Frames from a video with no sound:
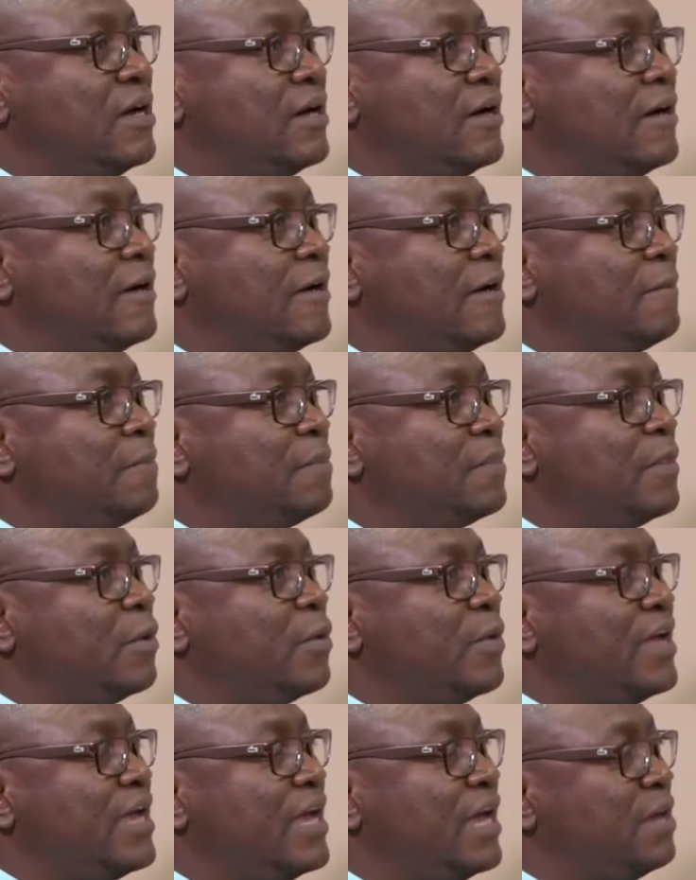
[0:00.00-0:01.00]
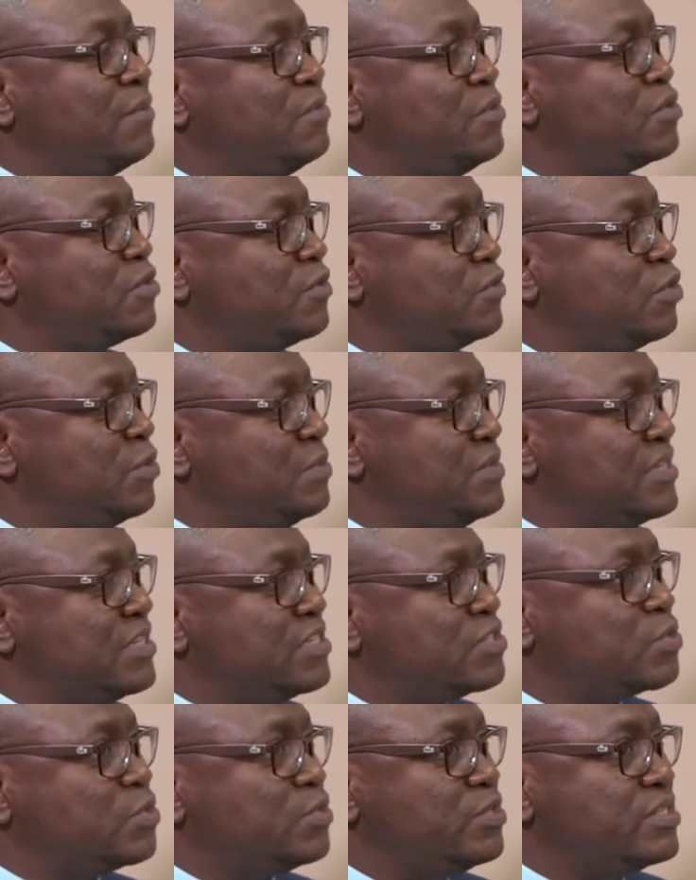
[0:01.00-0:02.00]
um, the way abuse of
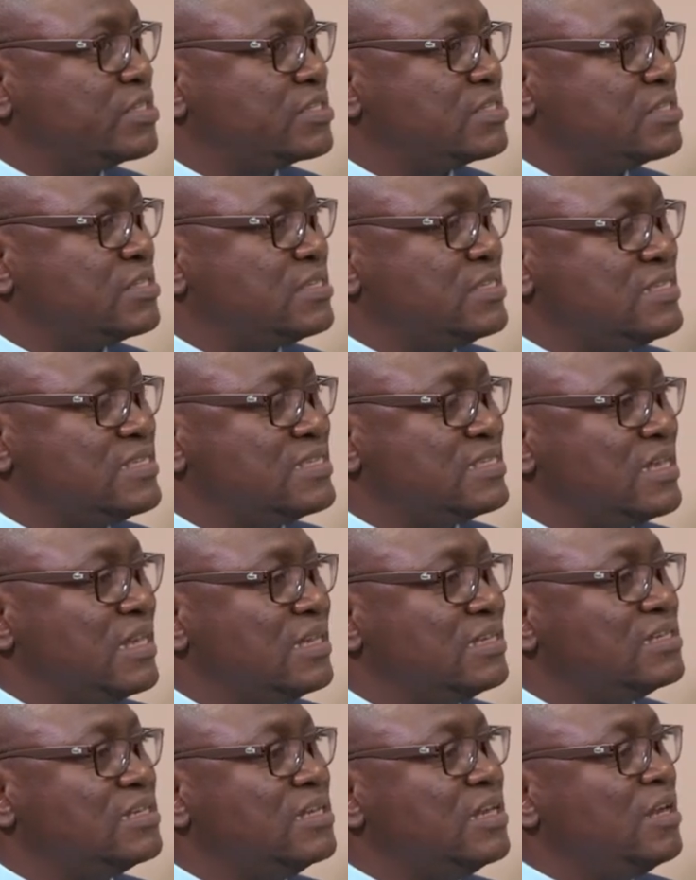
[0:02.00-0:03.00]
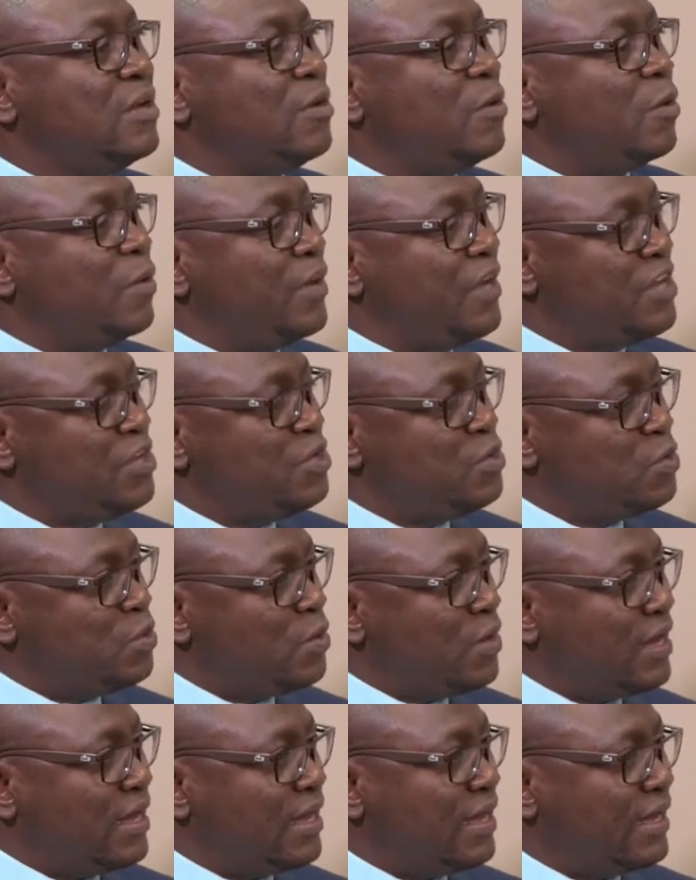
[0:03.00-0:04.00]
dominance works is that when
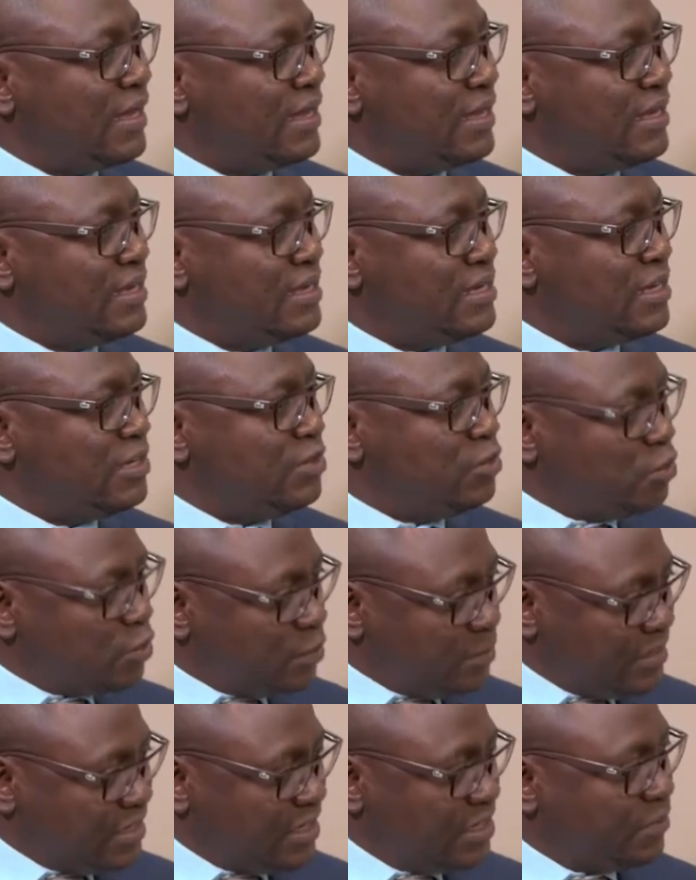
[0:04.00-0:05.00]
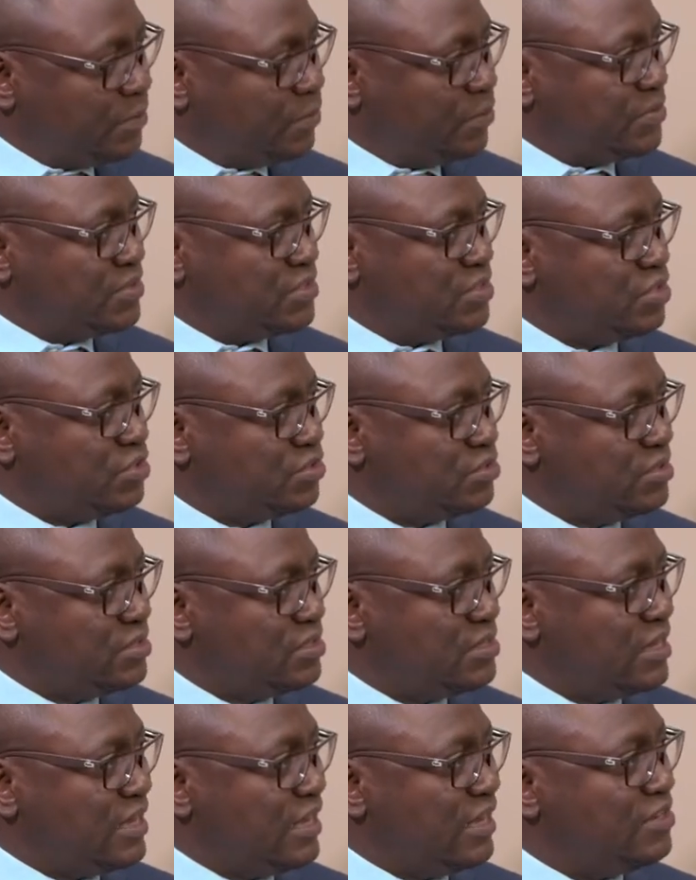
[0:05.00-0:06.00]
you are in a dominant position
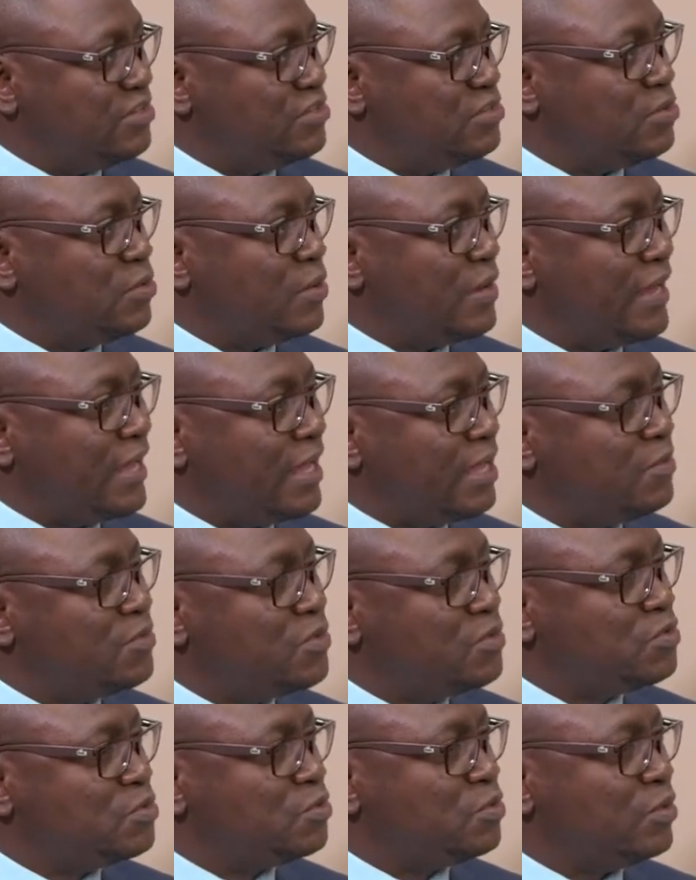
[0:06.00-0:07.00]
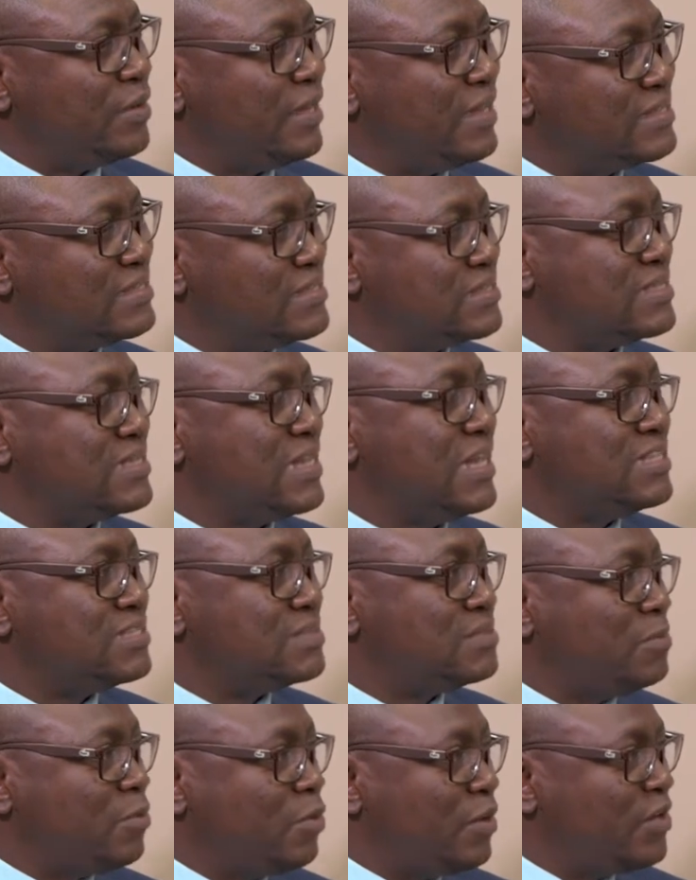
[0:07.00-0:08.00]
and you are able to
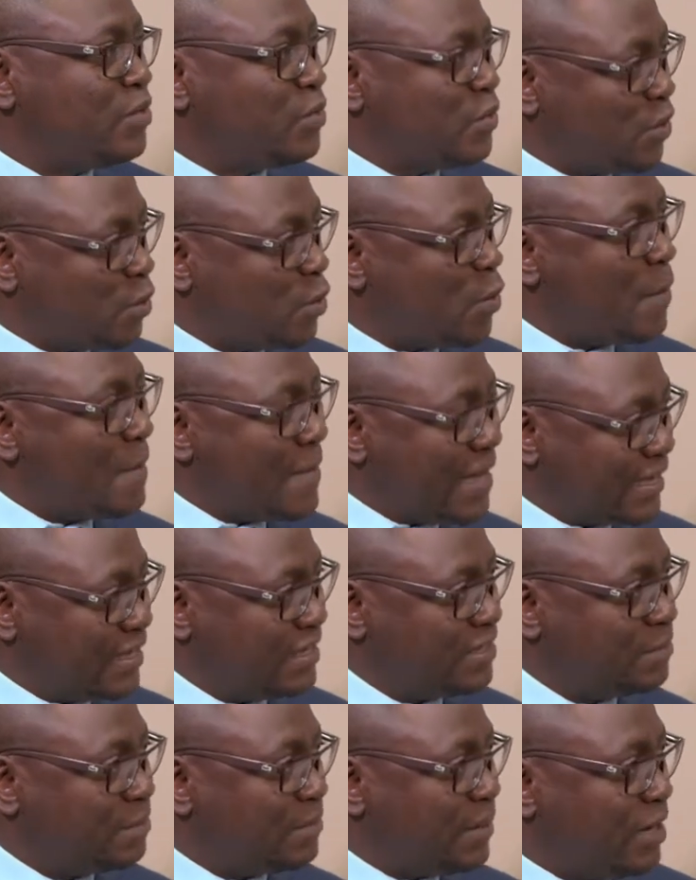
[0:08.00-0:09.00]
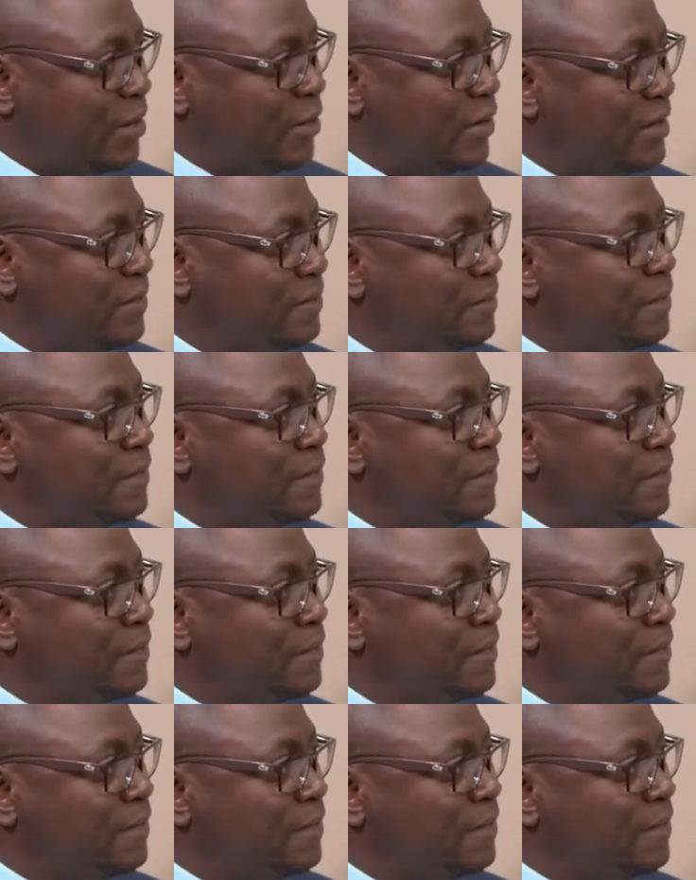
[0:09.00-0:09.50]
exercise what we call market power,